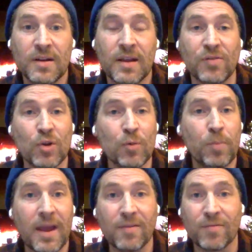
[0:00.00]
If you
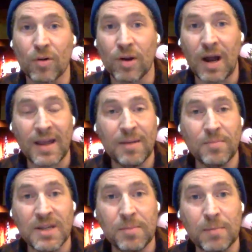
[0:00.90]
pay for
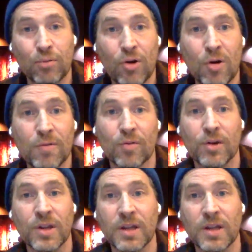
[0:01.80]
IMDb Pro for a